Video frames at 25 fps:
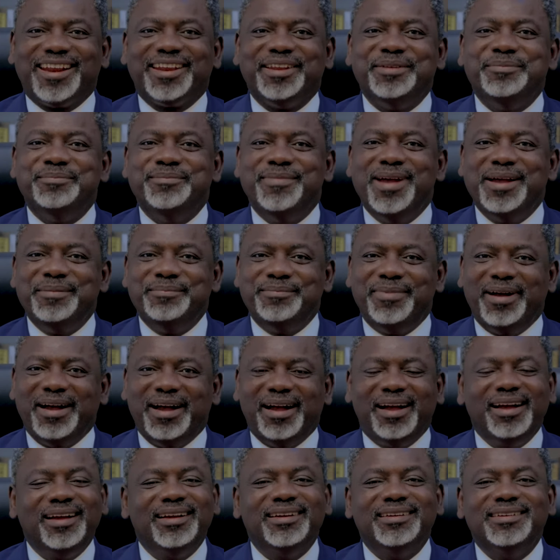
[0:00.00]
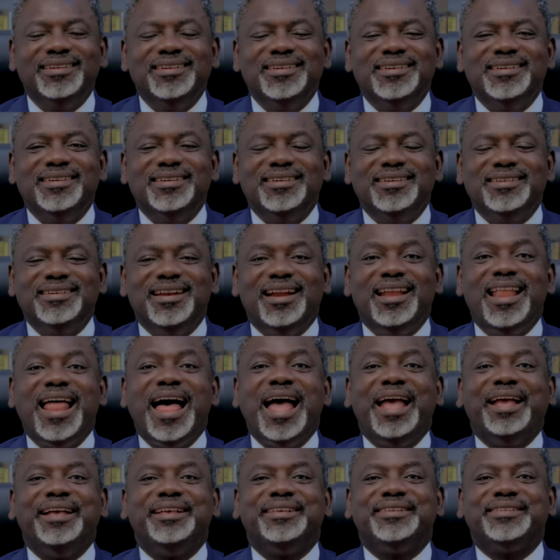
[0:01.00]
I remember the
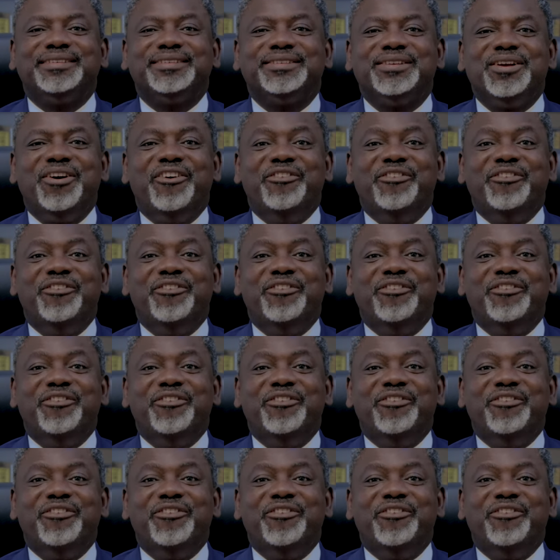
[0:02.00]
likes